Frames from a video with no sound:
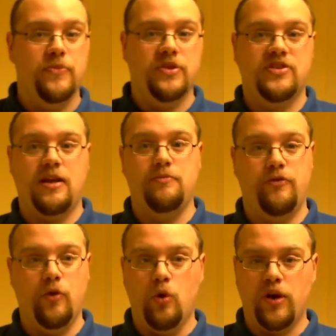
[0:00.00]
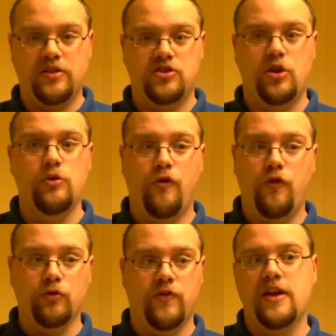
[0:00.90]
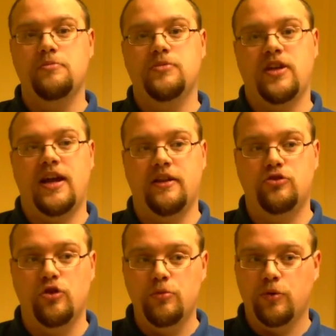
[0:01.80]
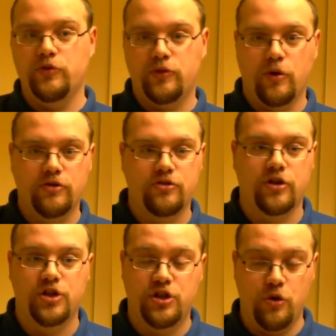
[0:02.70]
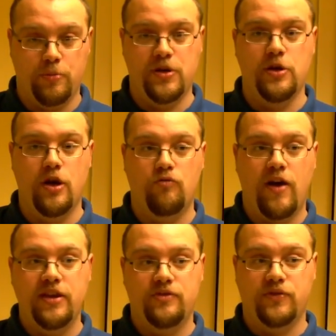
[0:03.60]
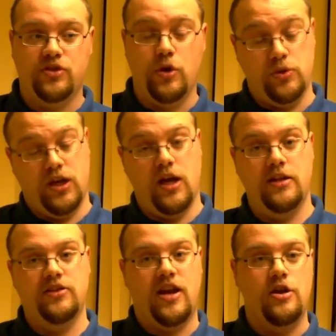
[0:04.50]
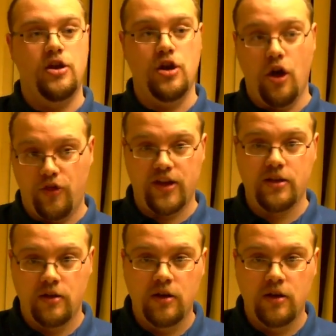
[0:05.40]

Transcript: Same for, I had 2 full Venoms and a Trueborn squad trying to shoot up a unit of Wraiths for 2 turns and nothing.